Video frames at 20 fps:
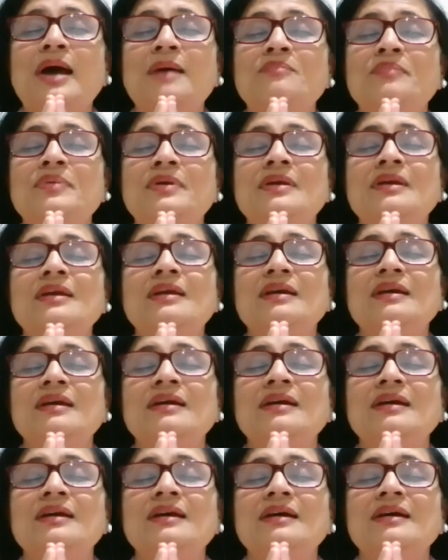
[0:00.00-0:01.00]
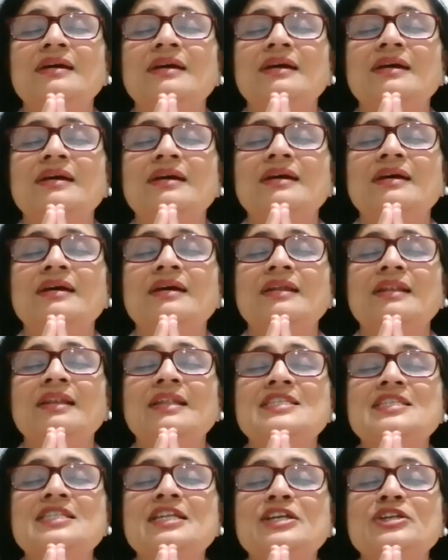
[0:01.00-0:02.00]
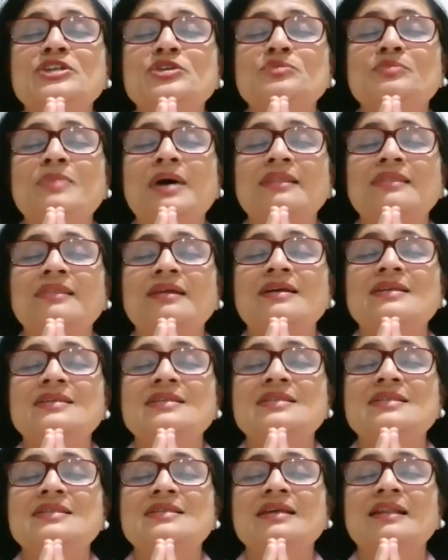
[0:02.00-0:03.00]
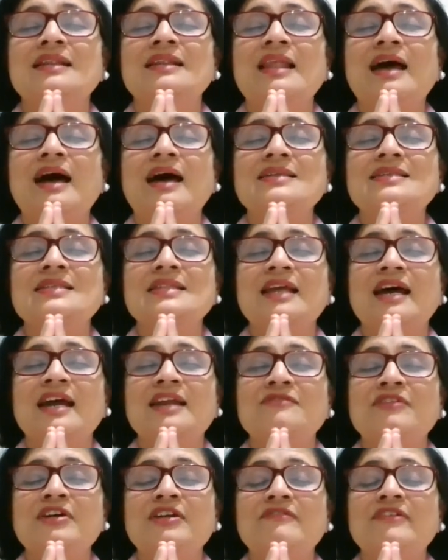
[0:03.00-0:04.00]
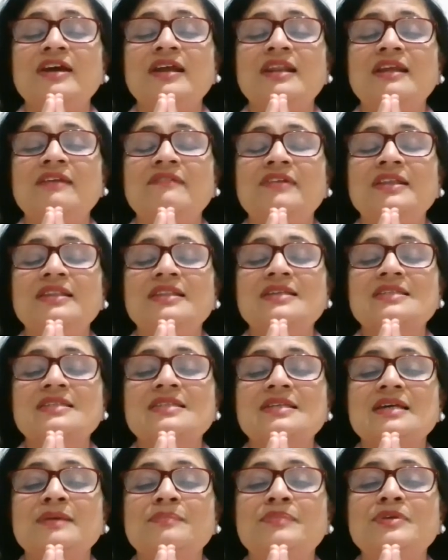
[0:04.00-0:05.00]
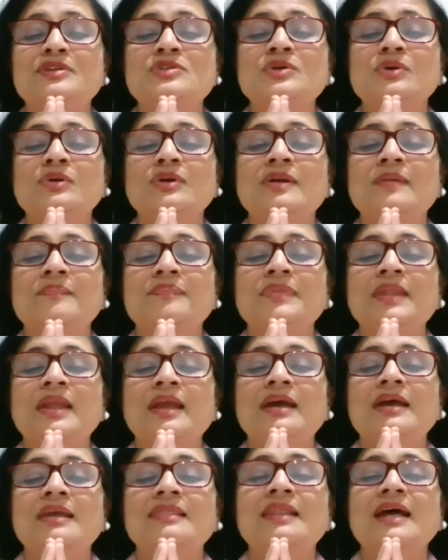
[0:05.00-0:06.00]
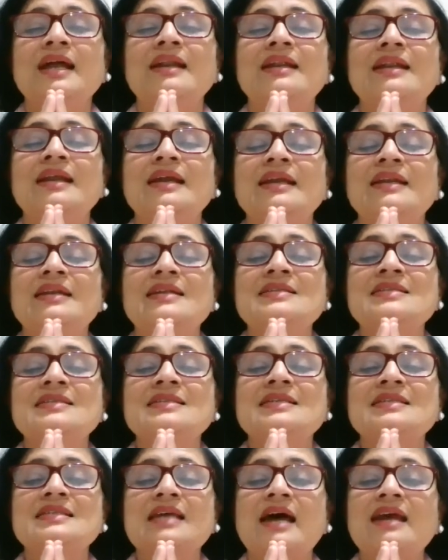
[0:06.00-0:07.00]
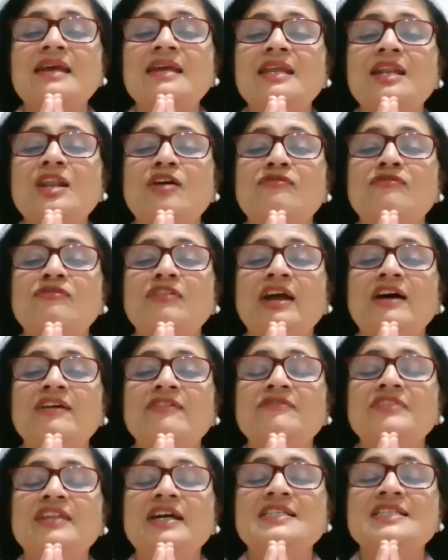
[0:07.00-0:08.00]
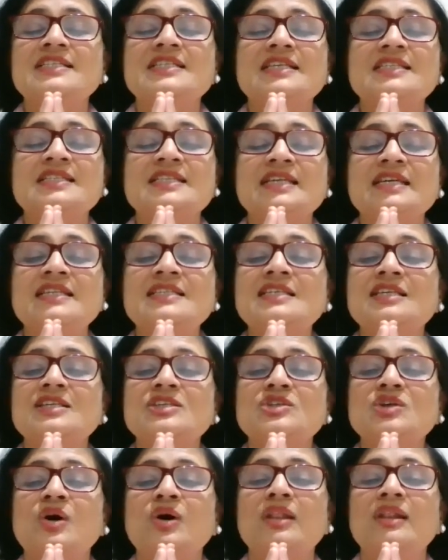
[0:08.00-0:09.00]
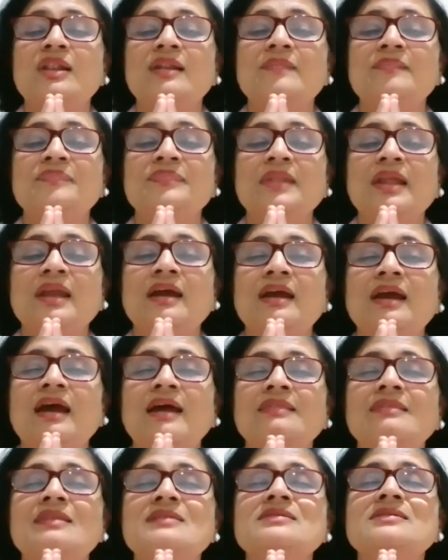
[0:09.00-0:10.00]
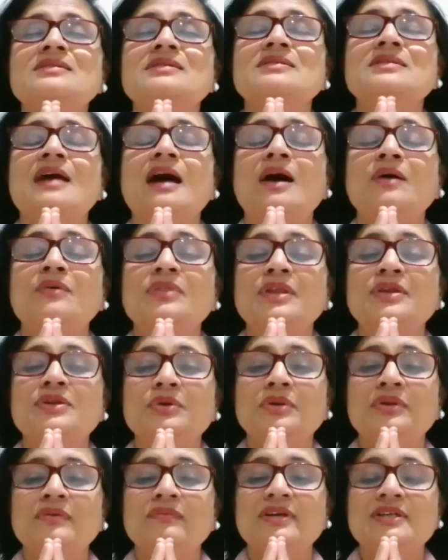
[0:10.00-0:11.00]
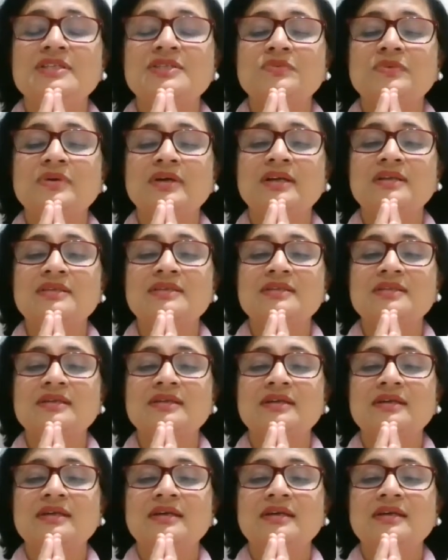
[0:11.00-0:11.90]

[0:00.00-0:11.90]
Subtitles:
happy listening to Mata's last line where we are leaving this episode, that it is the cycle of love that sustains us all, and this is how the universe works.